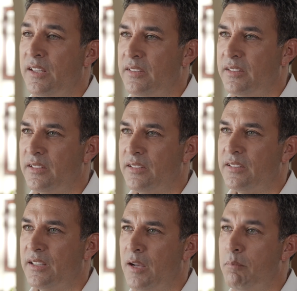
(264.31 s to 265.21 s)
disc
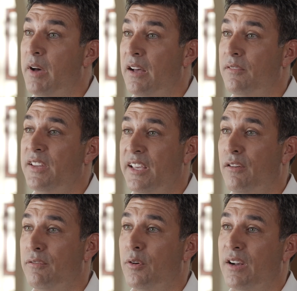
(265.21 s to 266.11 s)
above the
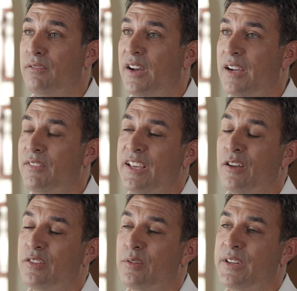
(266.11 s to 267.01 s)
L4, L5, the
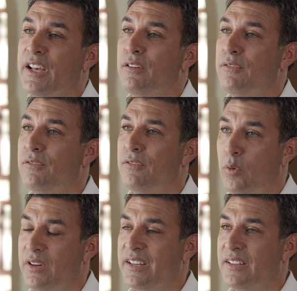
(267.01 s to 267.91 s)
L3,
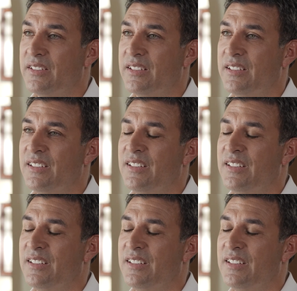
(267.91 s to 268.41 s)
L4 disc